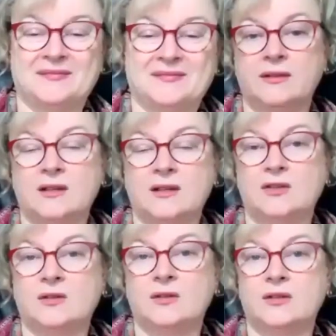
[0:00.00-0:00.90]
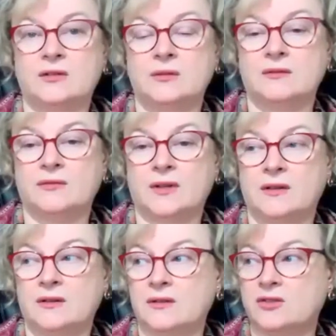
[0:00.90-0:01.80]
think if you're going to do it, find
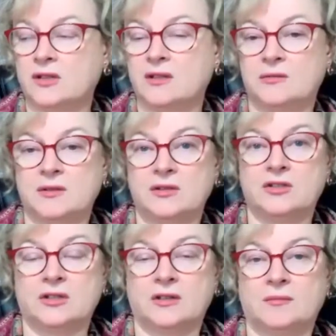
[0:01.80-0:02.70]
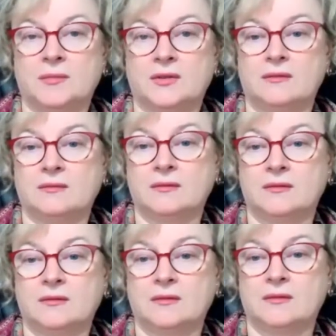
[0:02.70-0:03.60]
a genuine shaman.
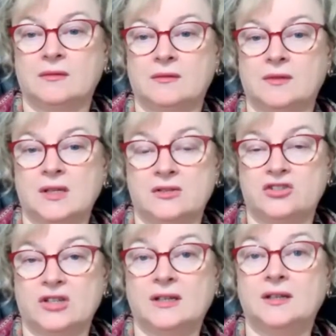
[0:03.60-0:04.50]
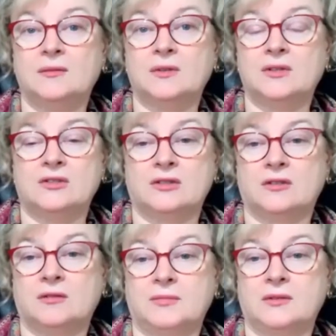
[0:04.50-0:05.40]
A genuine
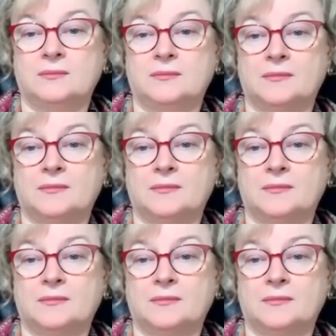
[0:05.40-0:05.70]
shaman.